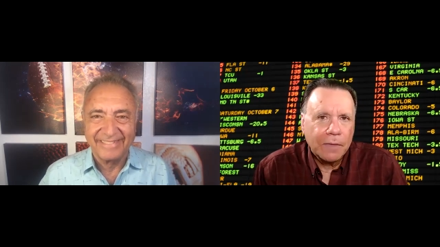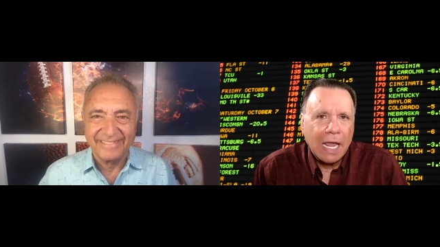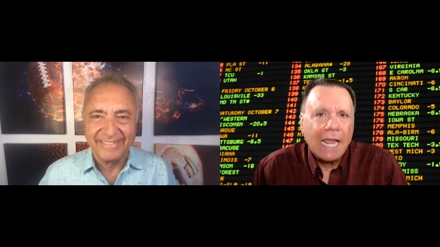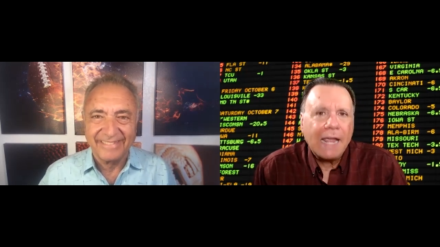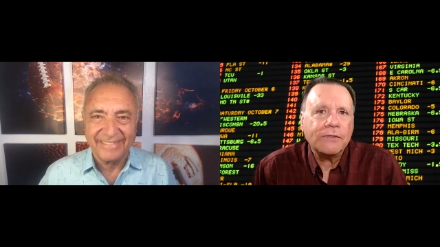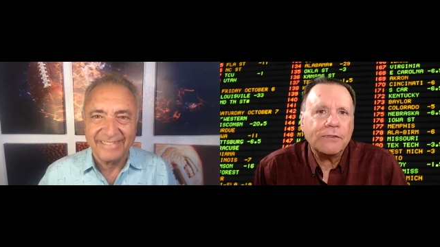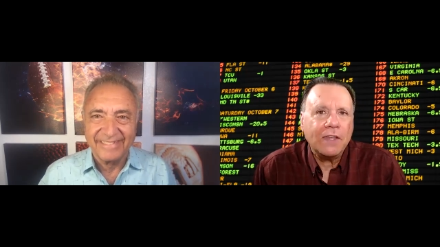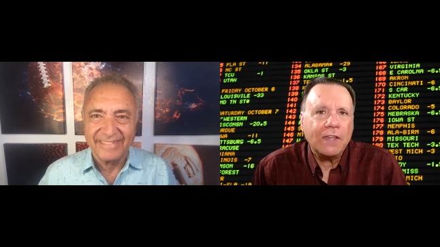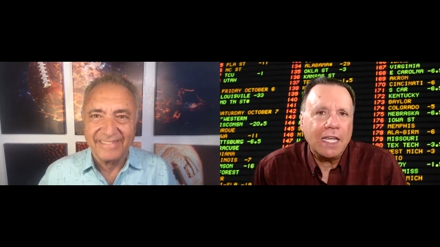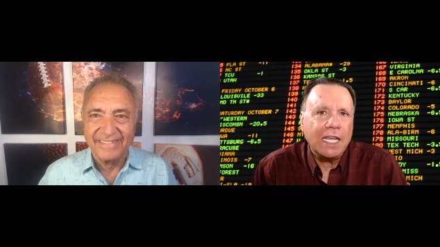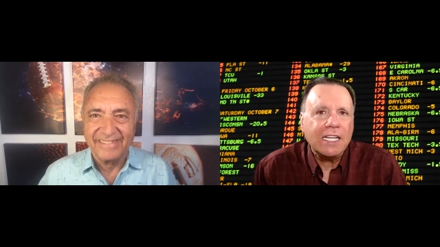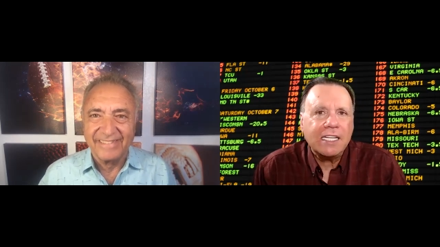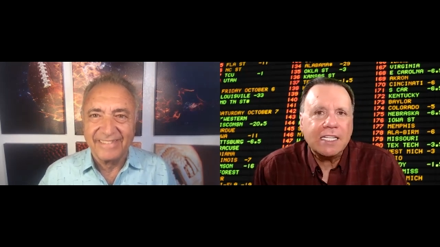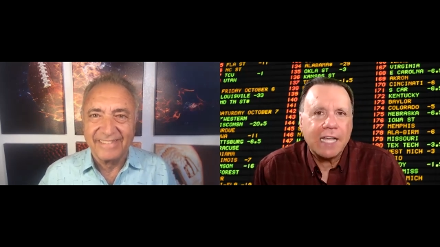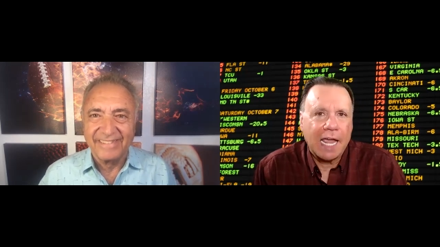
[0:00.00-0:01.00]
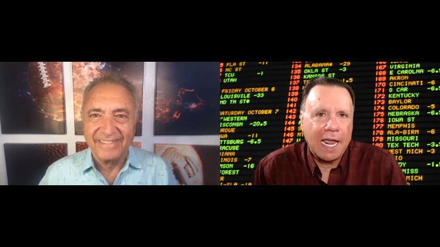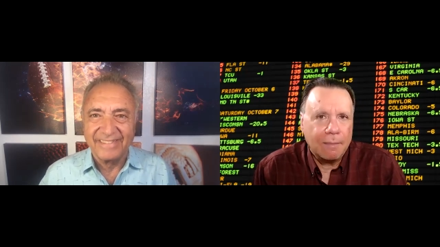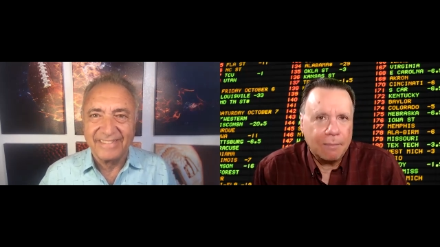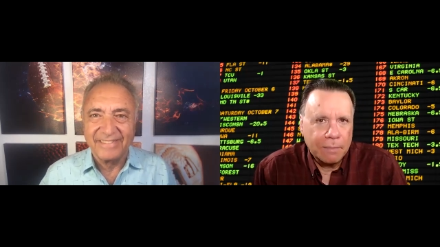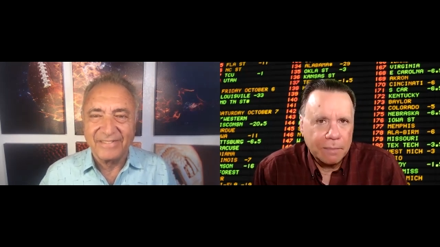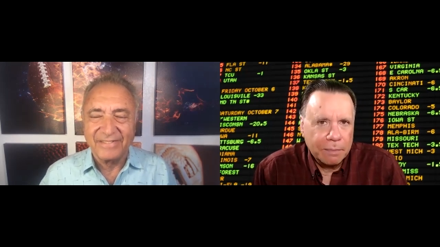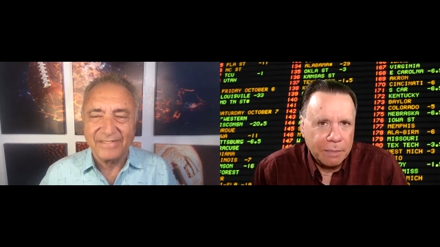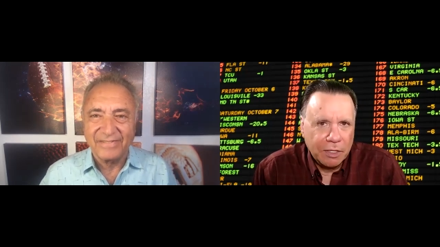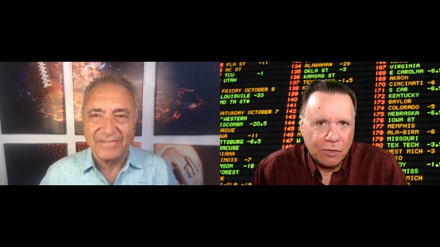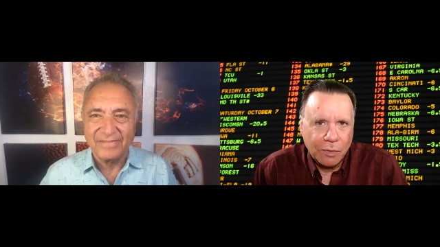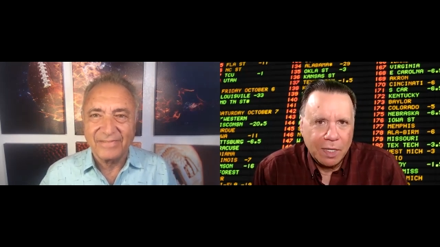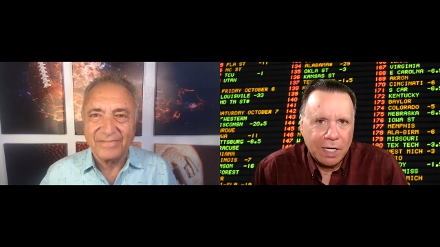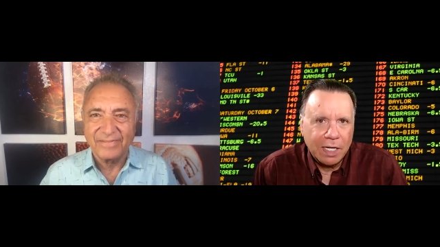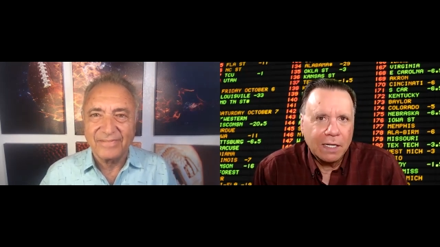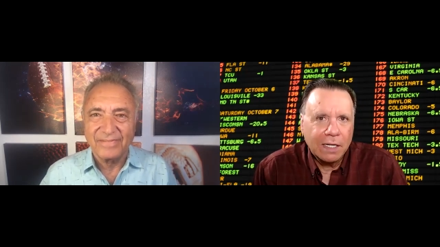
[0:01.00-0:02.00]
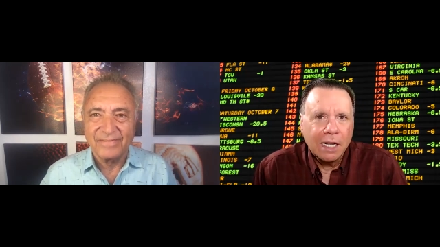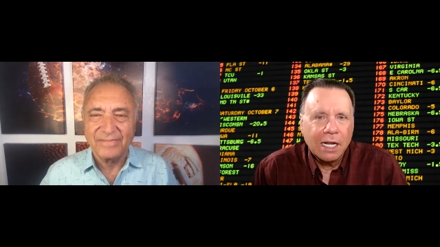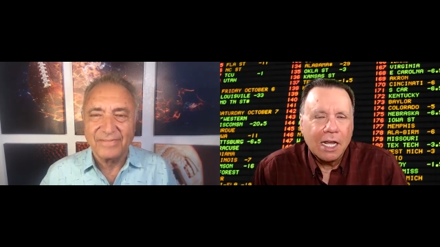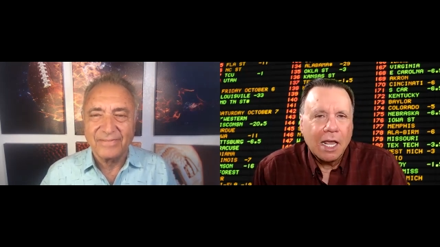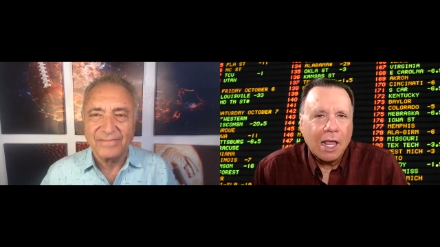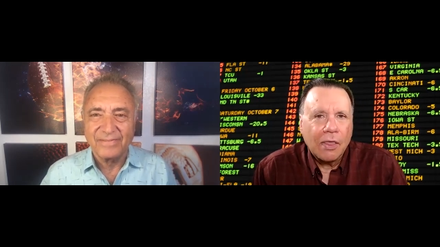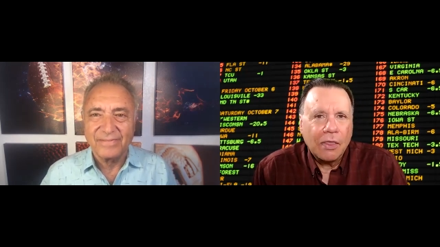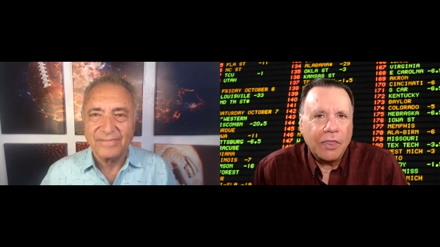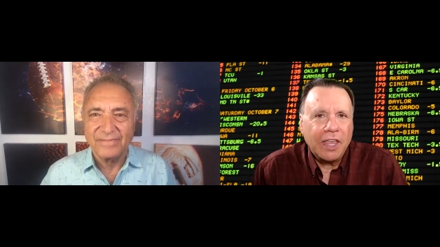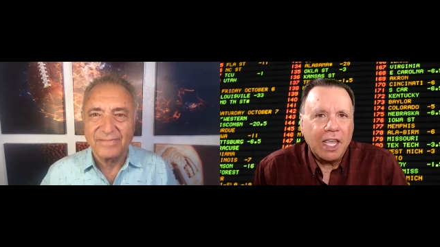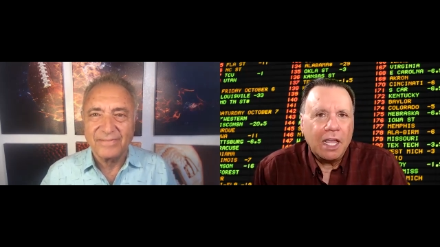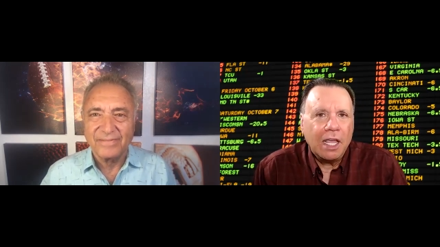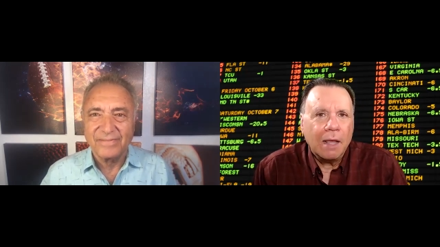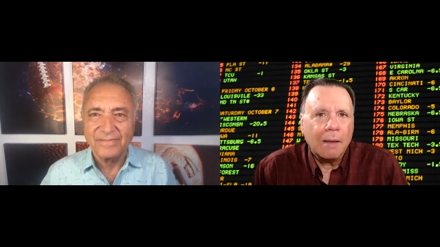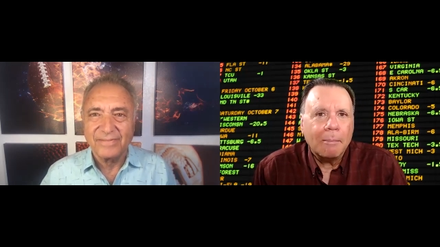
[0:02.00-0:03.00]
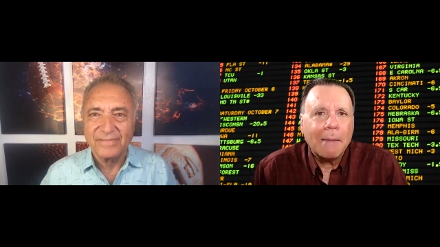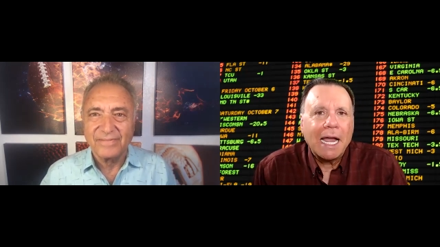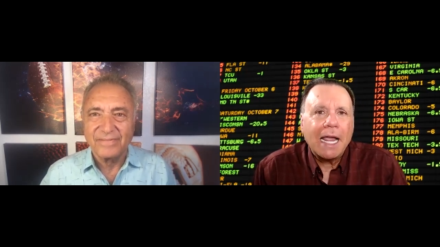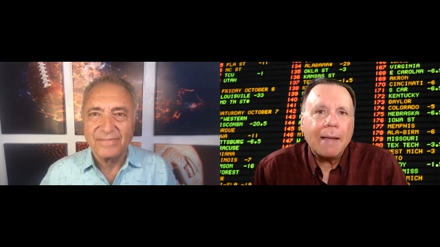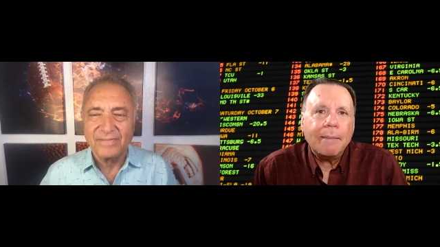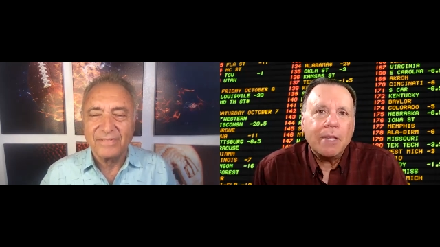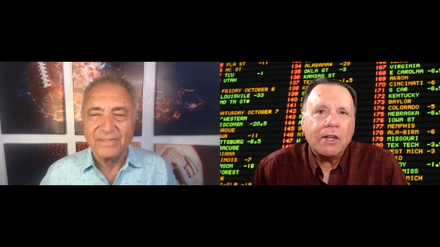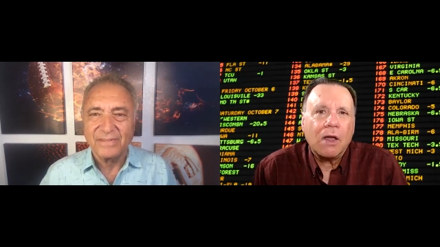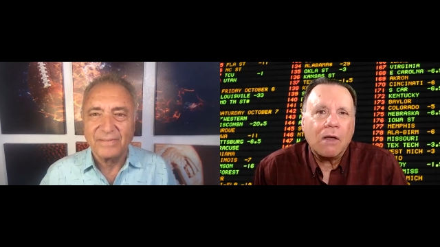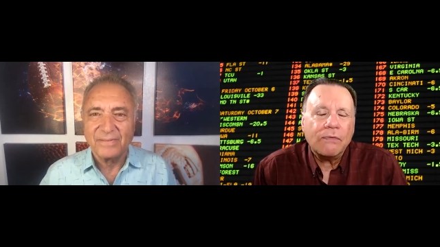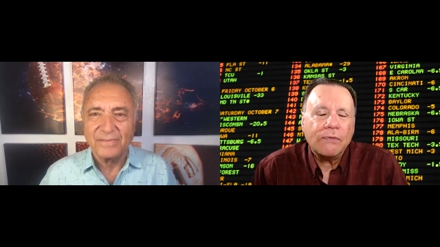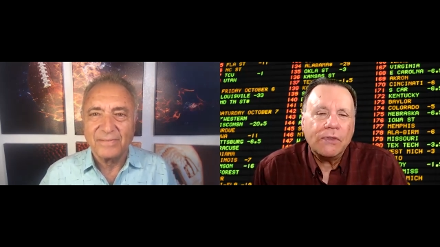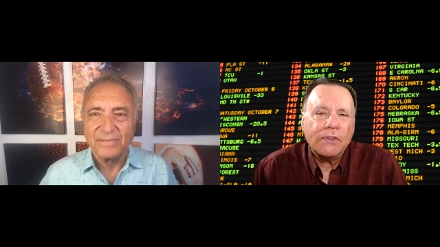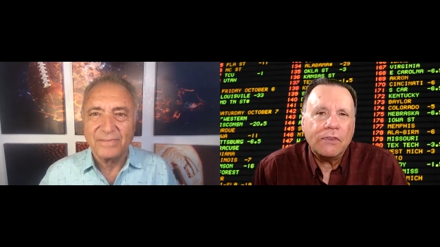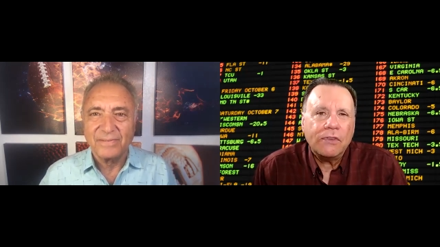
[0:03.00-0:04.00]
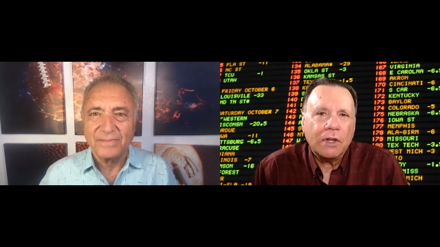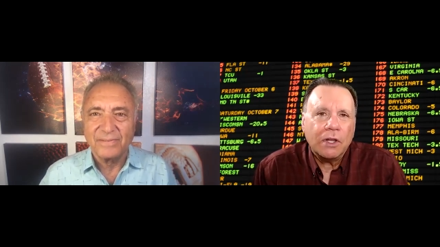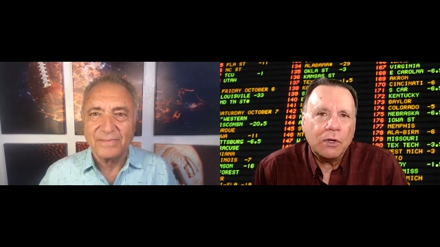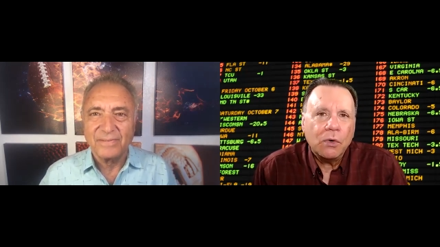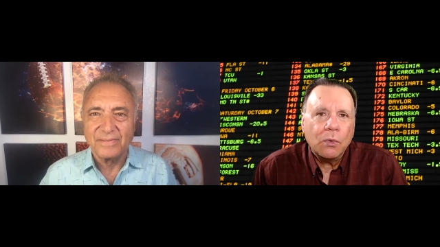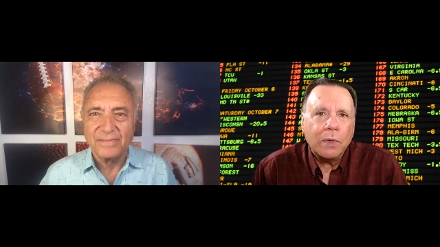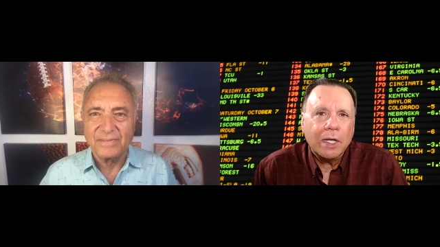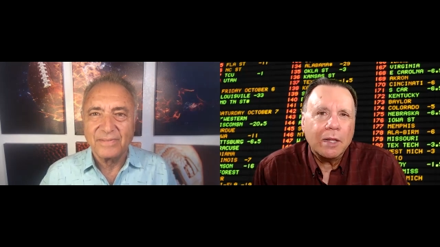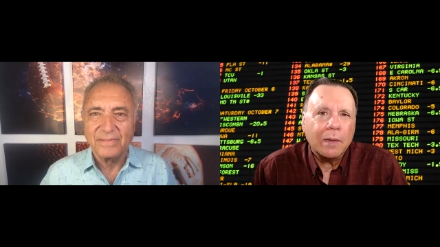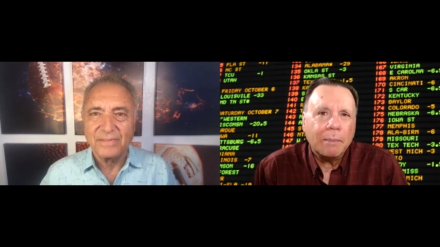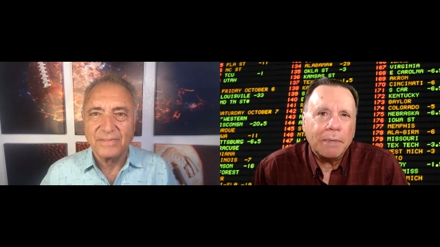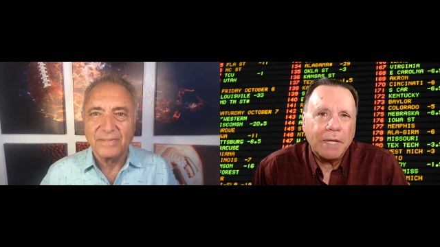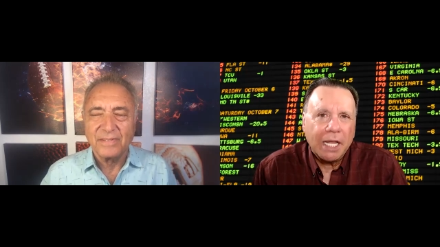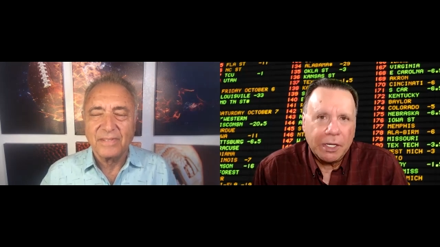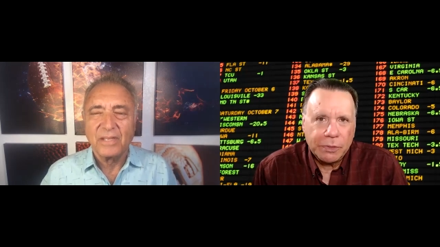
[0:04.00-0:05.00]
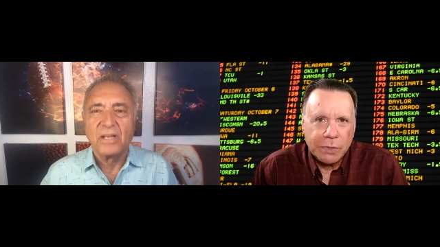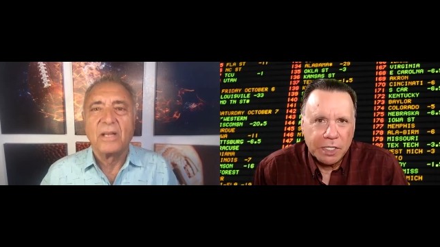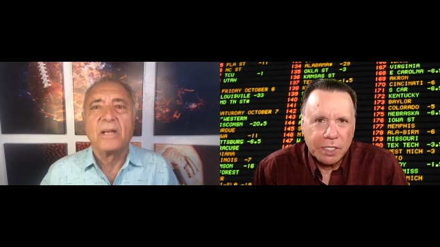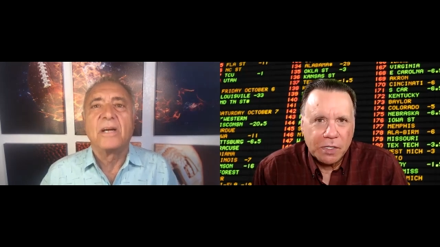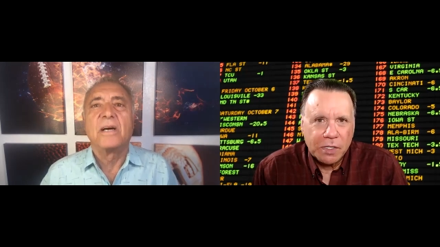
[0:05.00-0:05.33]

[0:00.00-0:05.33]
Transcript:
Speaker 1: A F C East game between the Miami Dolphins and the New England Patriots.